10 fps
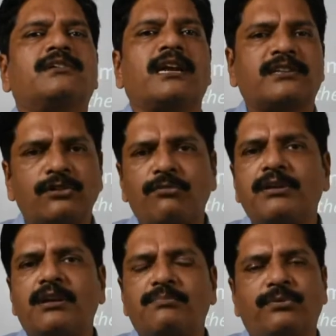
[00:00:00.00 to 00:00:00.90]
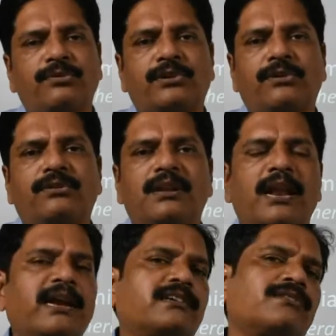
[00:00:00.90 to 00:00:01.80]
taxonomical portion on the
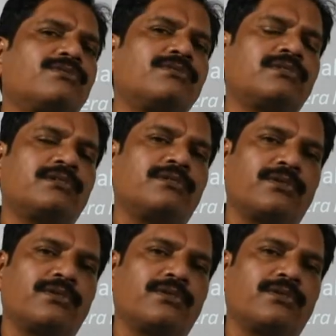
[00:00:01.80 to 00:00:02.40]
lighter note,